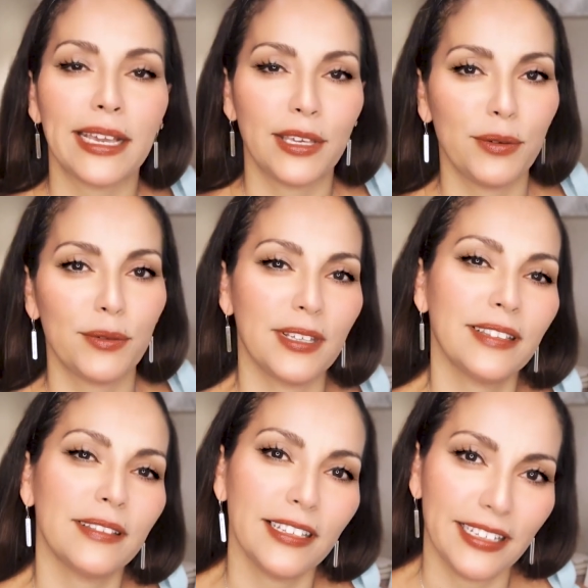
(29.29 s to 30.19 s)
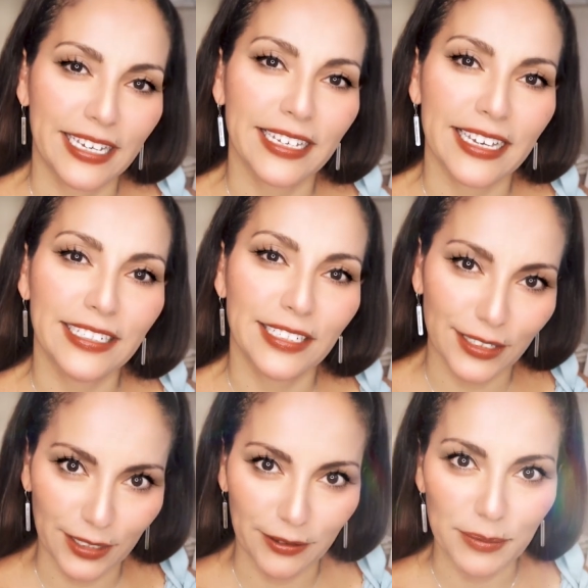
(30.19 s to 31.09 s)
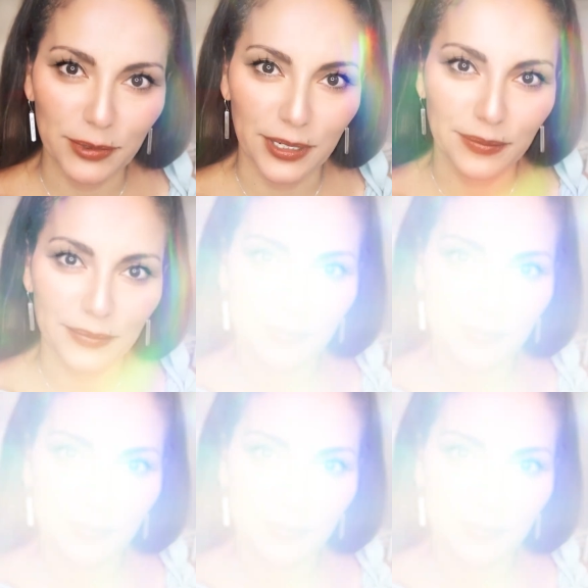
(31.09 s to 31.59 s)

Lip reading: using the link in the description.